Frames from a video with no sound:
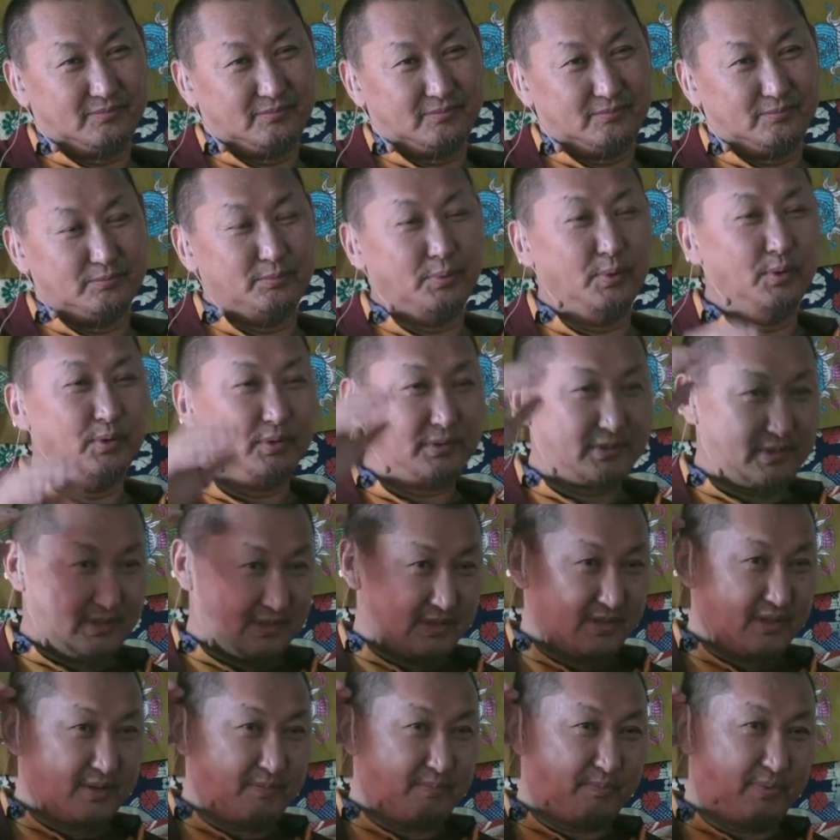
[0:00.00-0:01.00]
Both
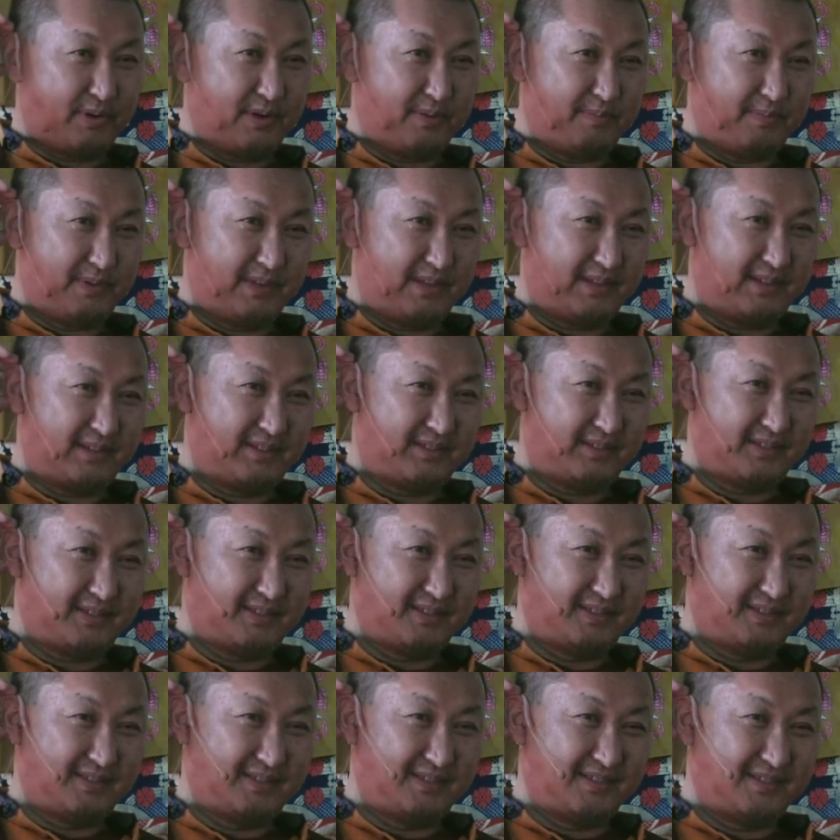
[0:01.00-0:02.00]
is impermanent.
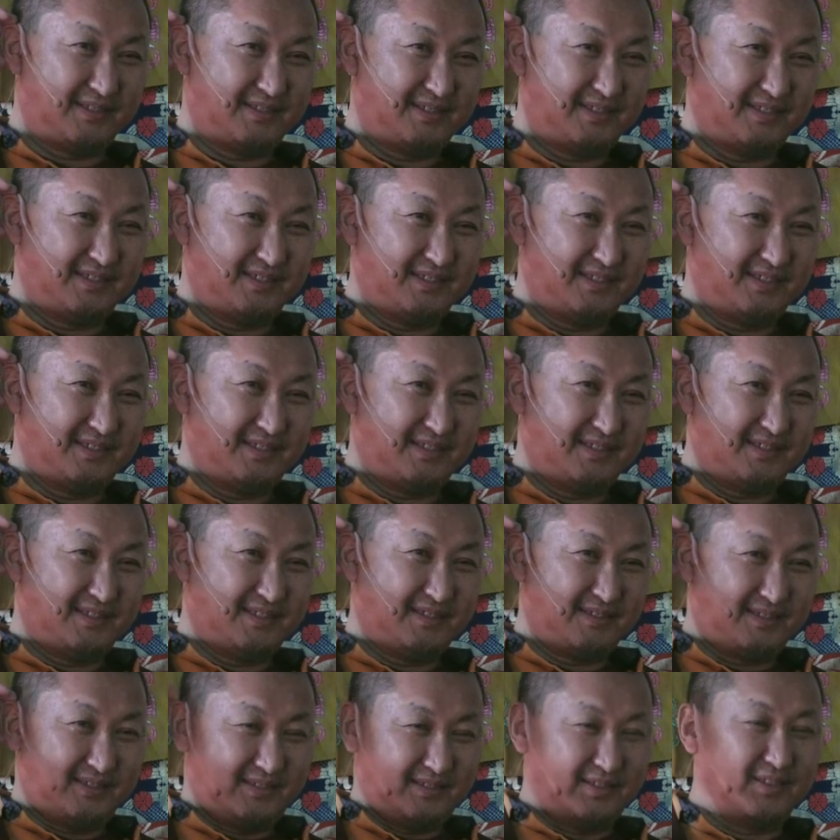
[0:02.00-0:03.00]

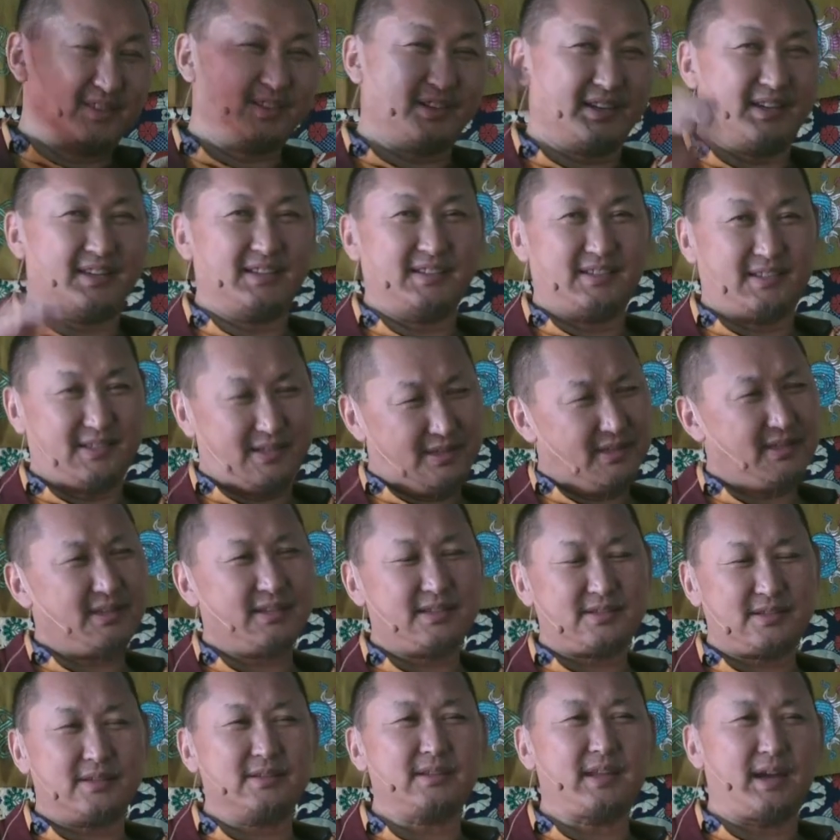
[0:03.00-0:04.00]
Okay, then
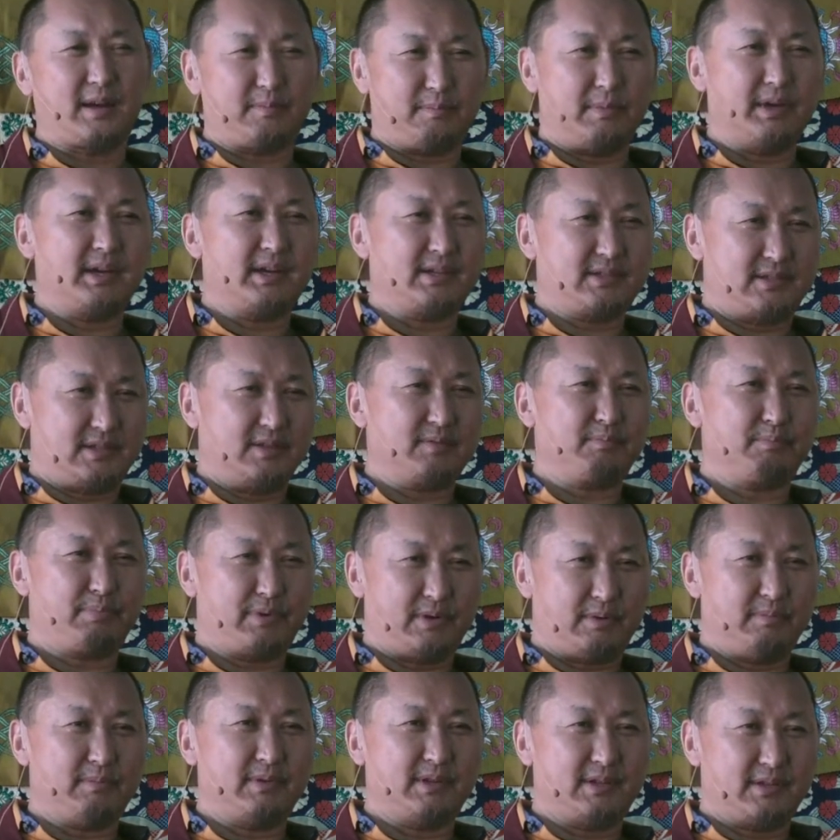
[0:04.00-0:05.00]
is Dharma is
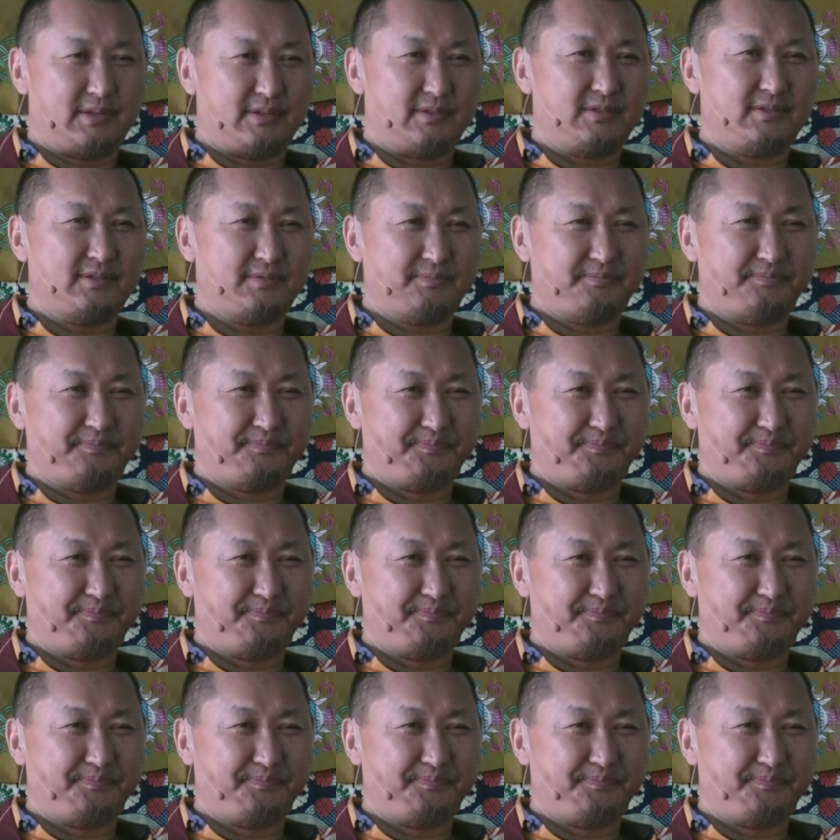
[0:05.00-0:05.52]
impermanent.